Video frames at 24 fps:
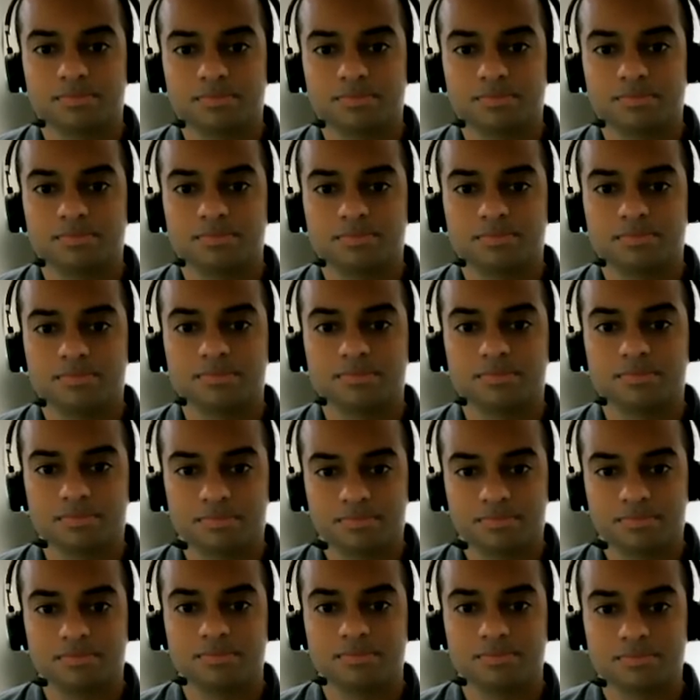
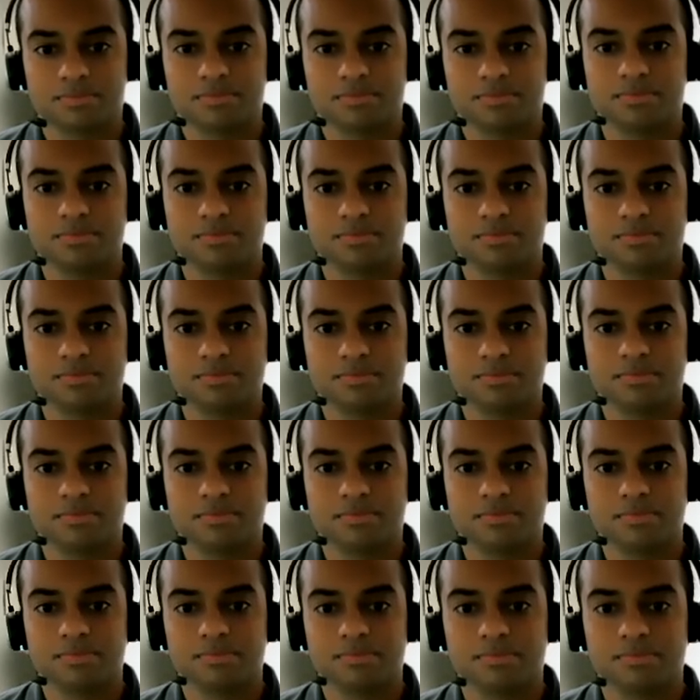
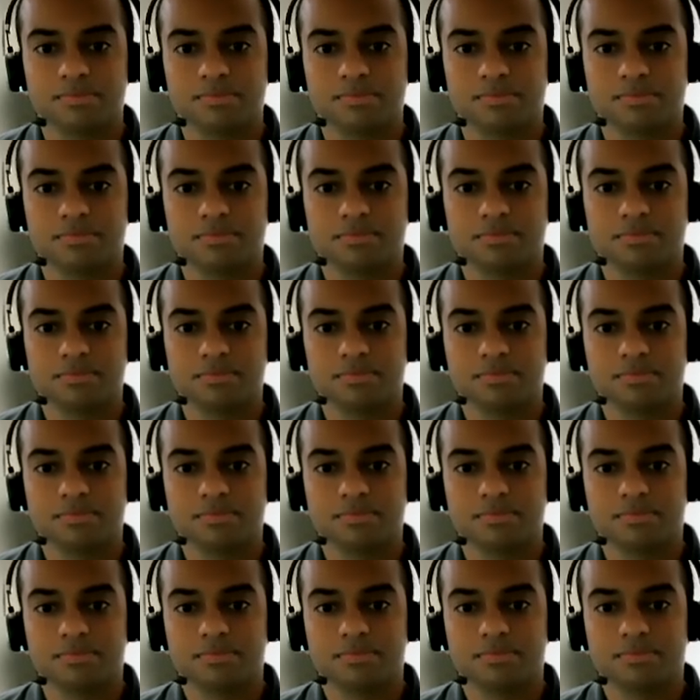
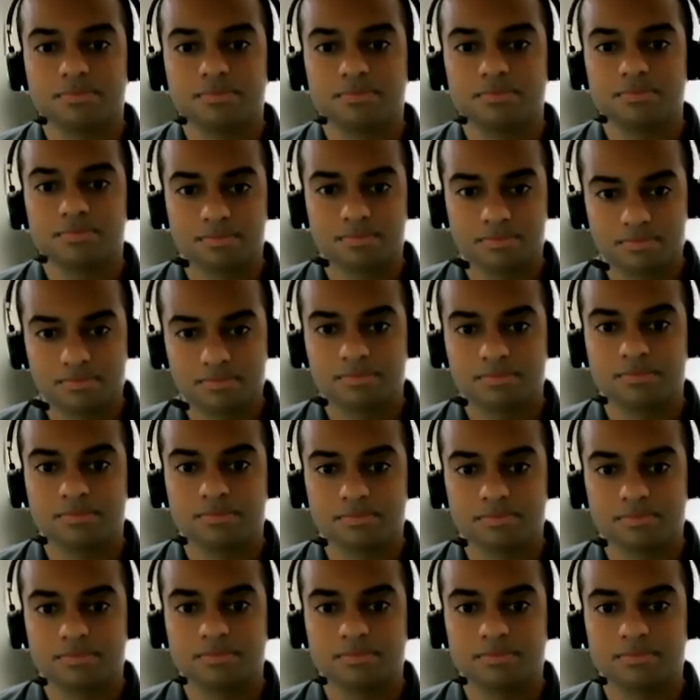
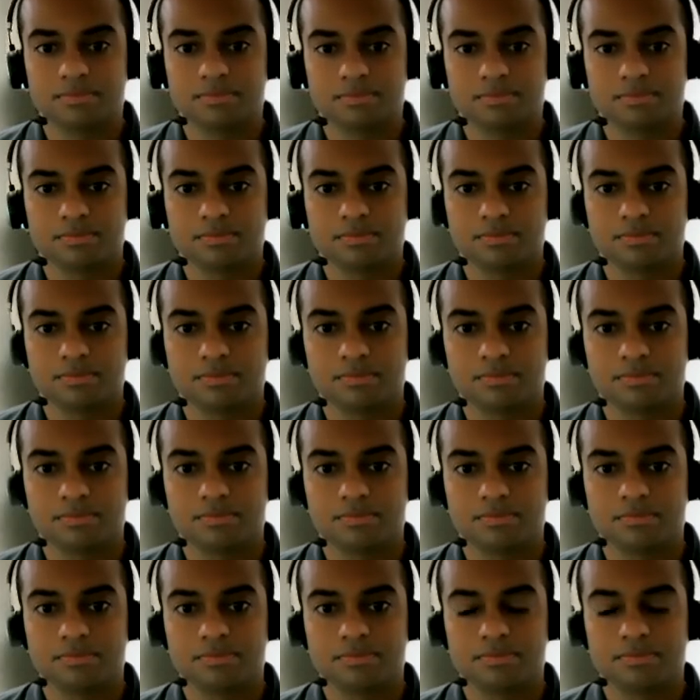
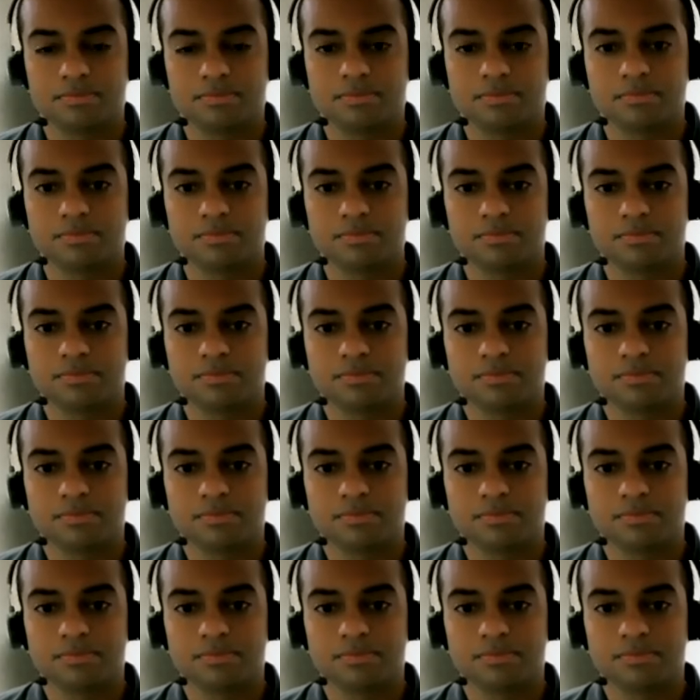This person isn't speaking.